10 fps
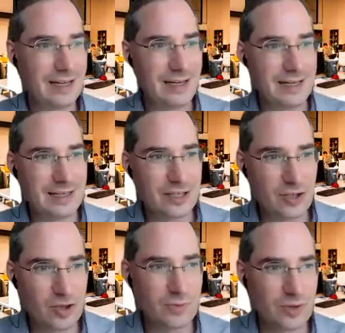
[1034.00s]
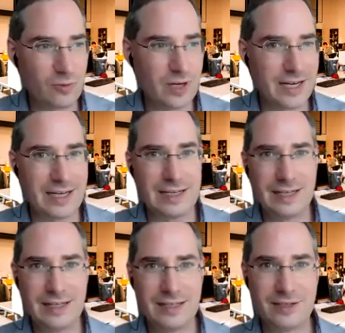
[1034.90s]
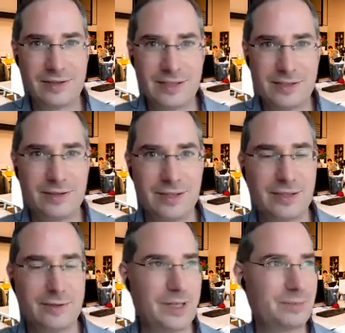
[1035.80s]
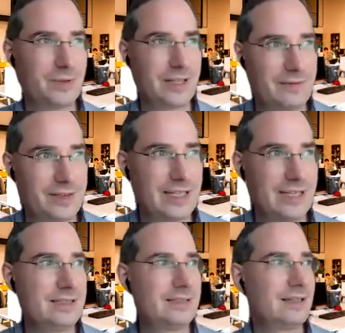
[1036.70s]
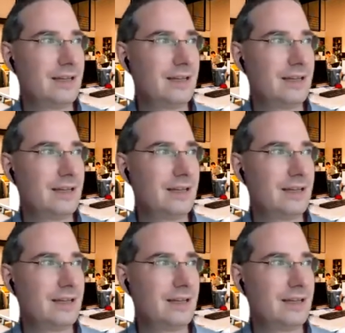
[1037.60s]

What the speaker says: in a human way. These are people, they have needs,